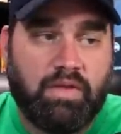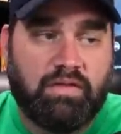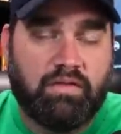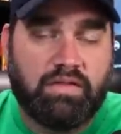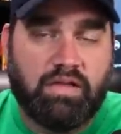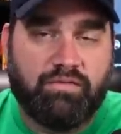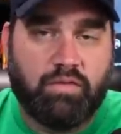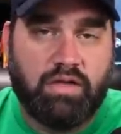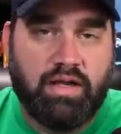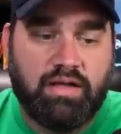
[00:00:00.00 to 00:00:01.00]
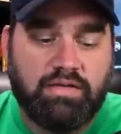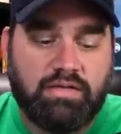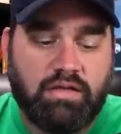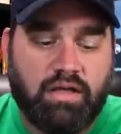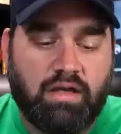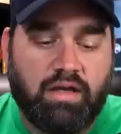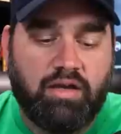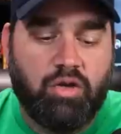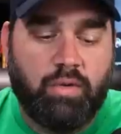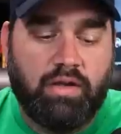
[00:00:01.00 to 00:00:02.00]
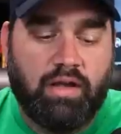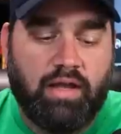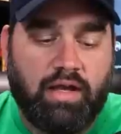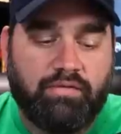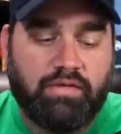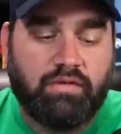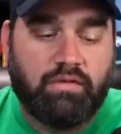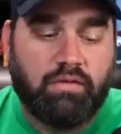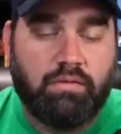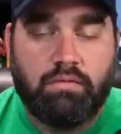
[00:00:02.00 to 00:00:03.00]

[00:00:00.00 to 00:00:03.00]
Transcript: This is a tough one, guys. I know a lot of us